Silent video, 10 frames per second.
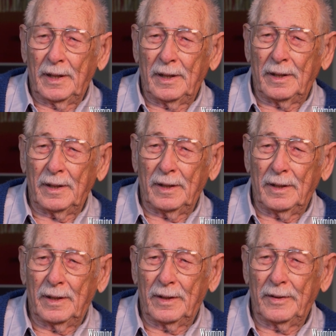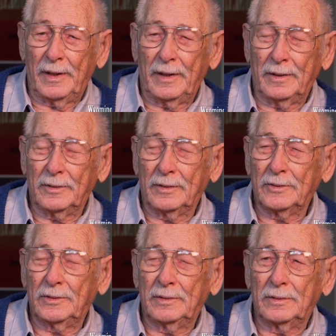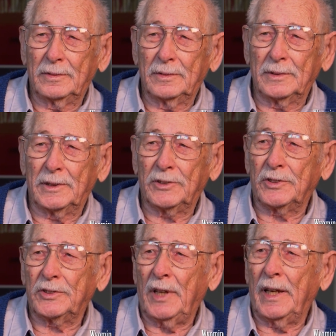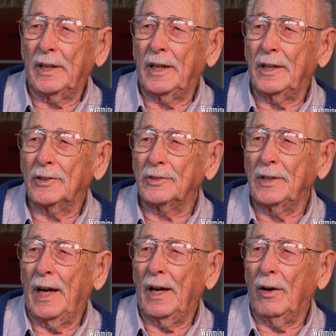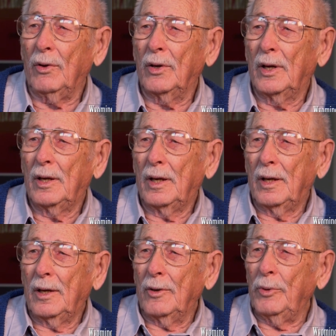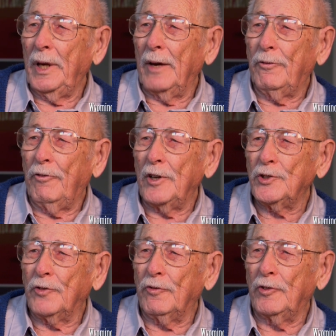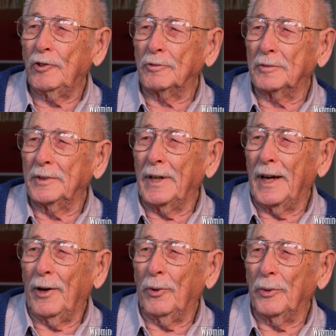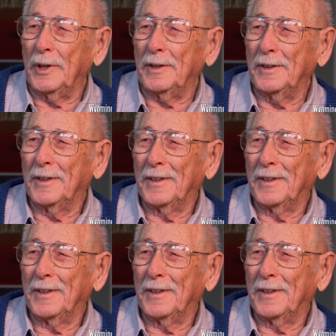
uh, than the society is now. We have fresh fruit now and